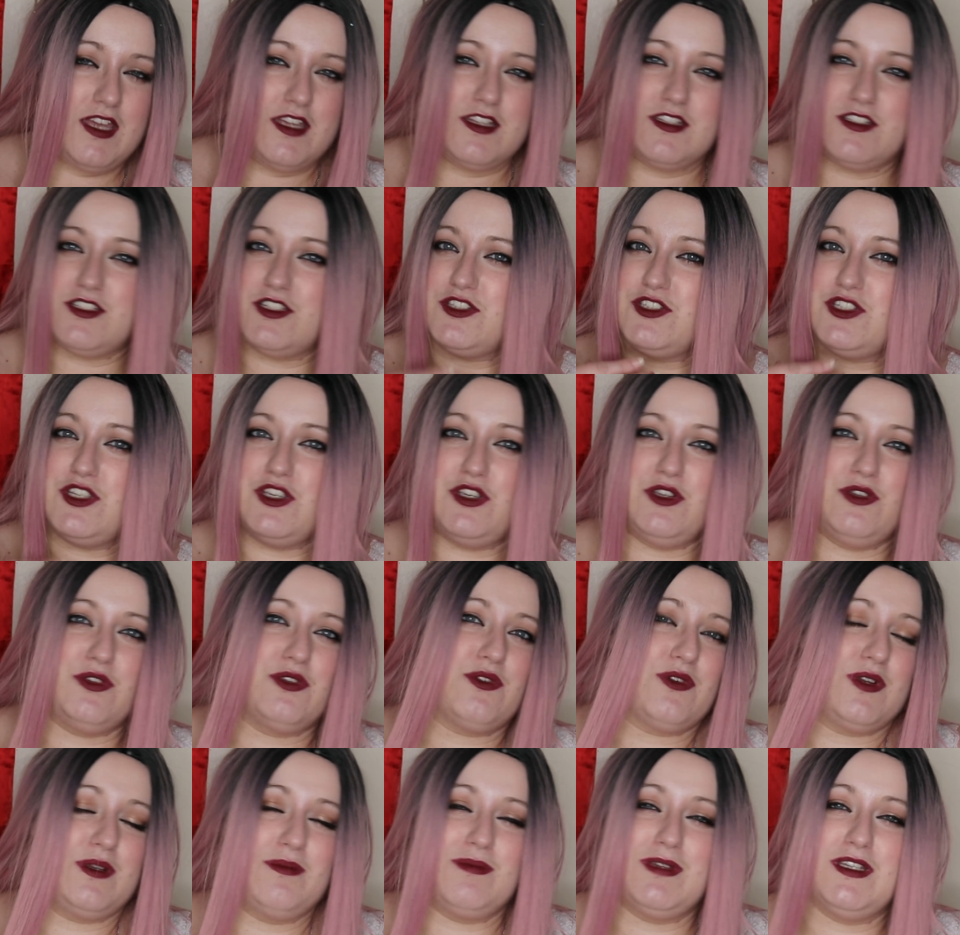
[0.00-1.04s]
to two,
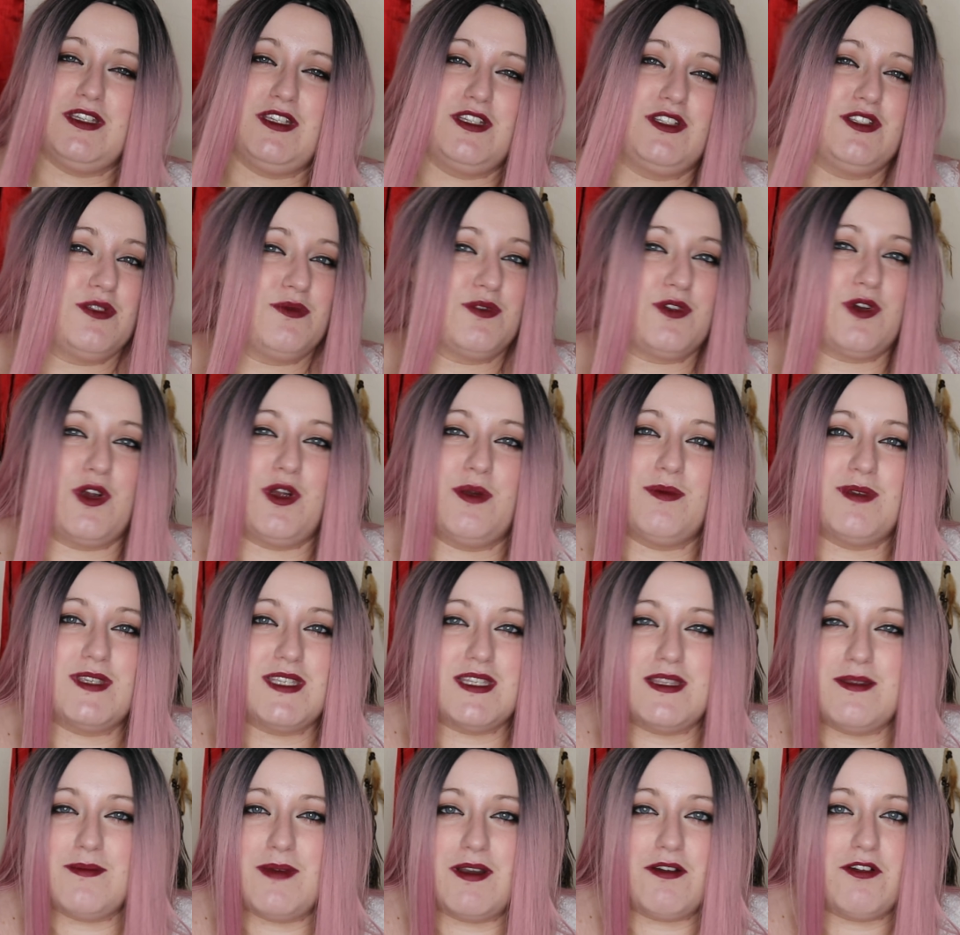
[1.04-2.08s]
three million subscribers
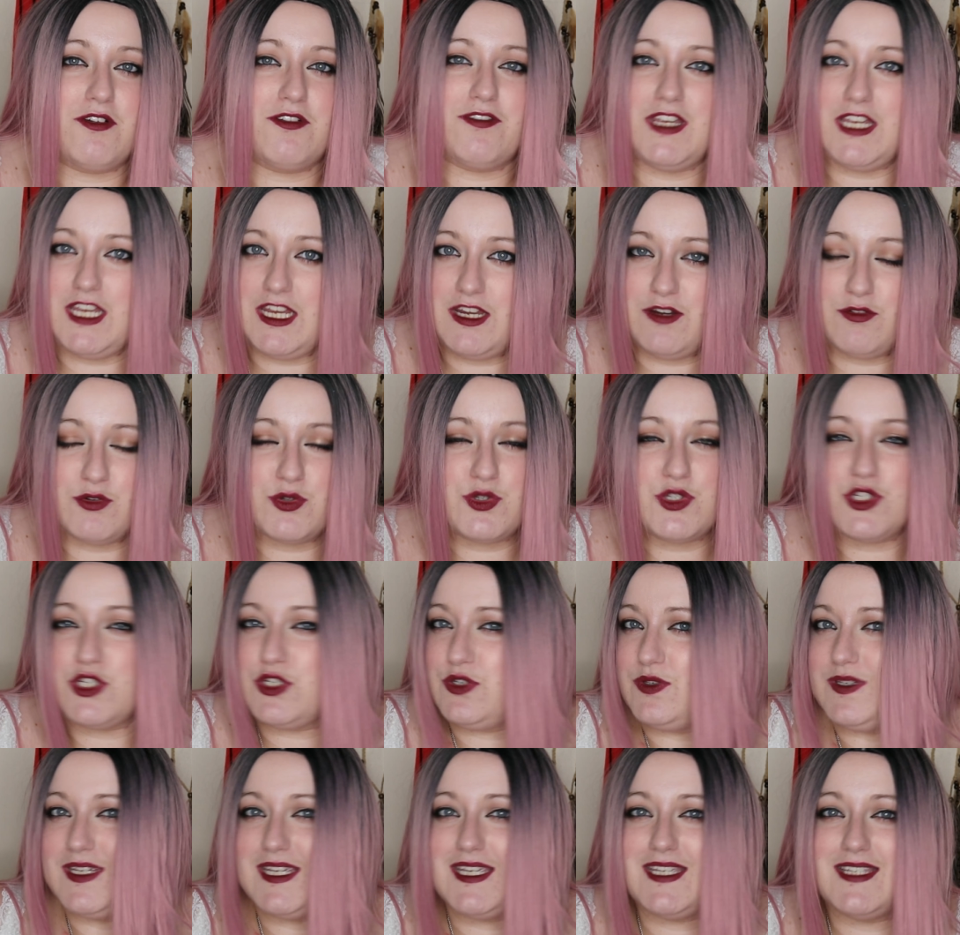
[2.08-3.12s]
in the matter of a year or two
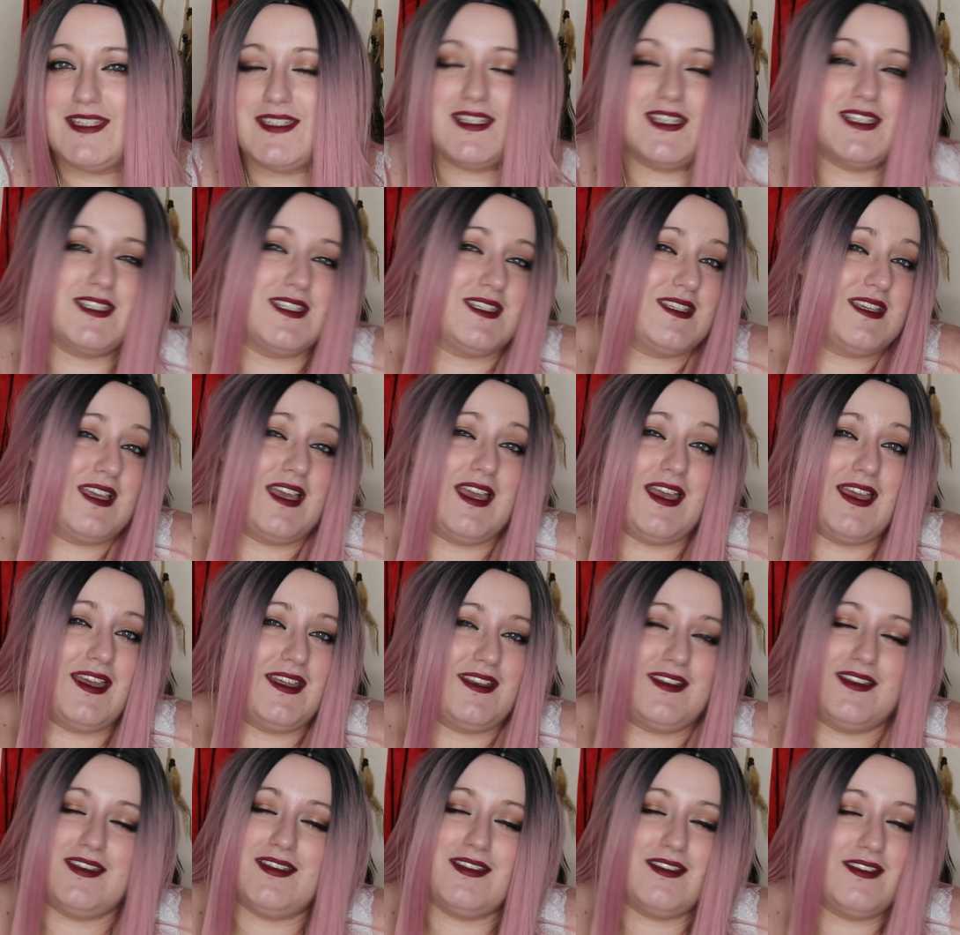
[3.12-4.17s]
years because it, it
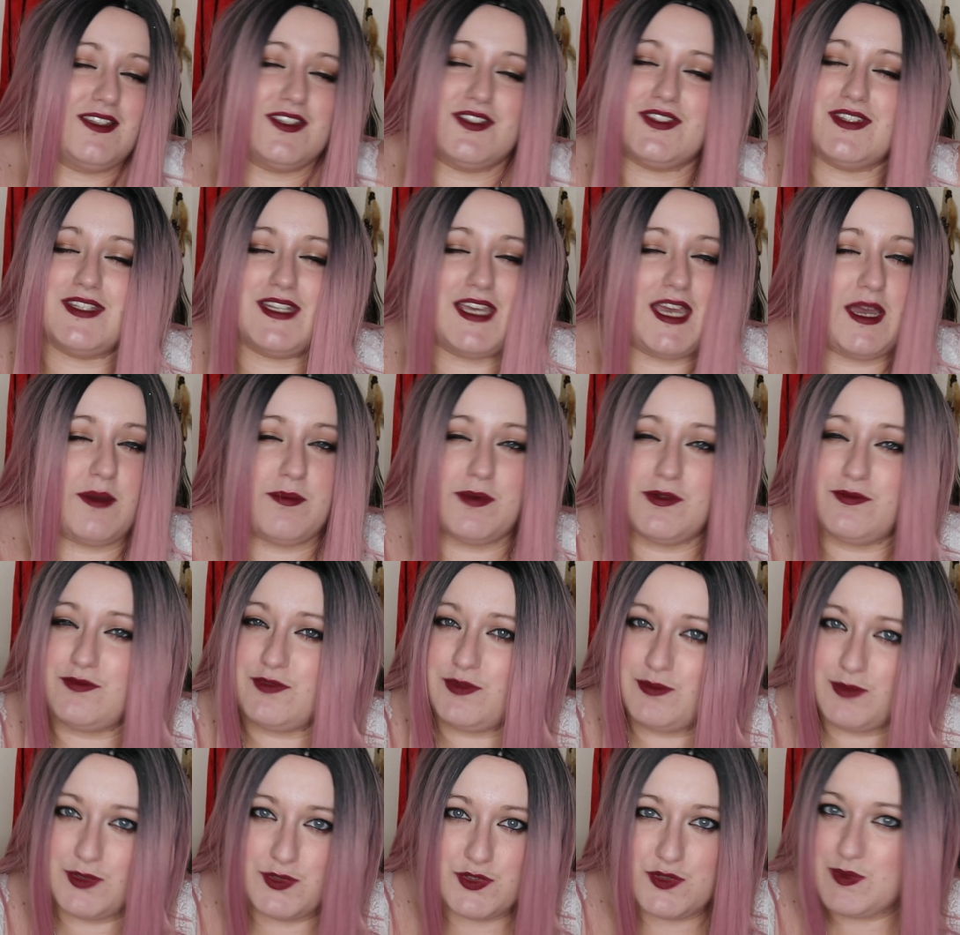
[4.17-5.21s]
doesn't happen
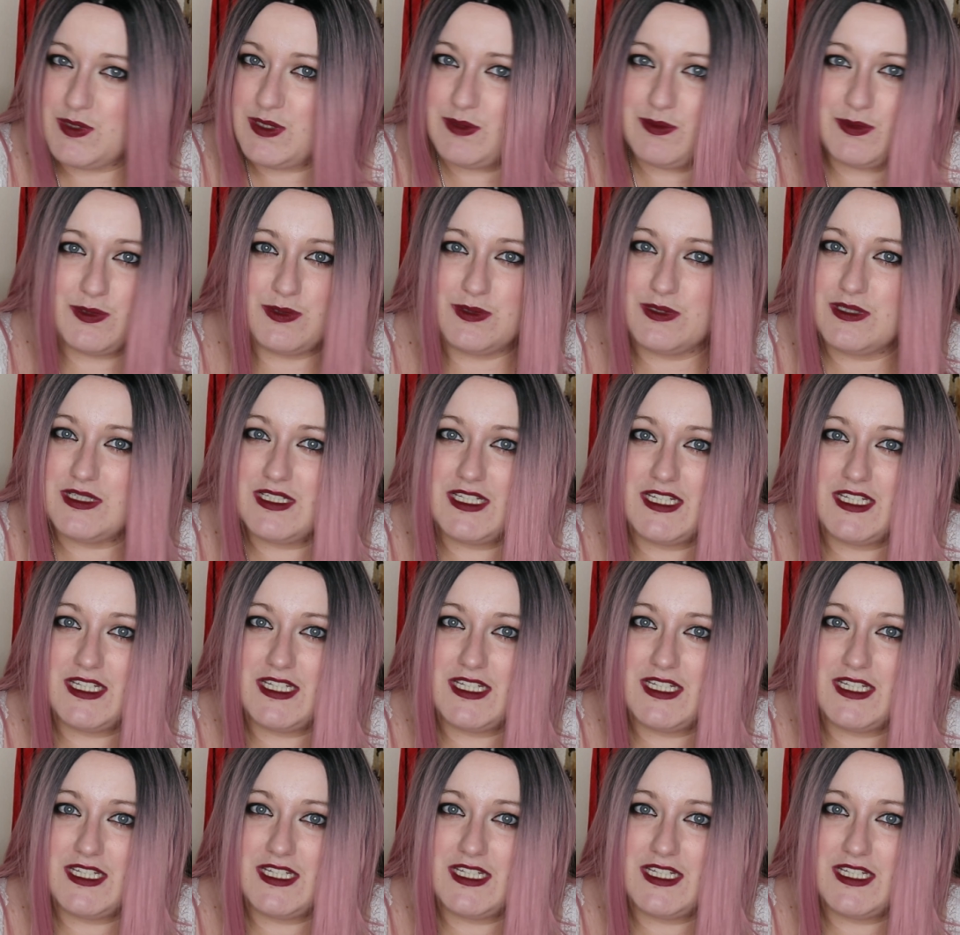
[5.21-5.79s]
for most people.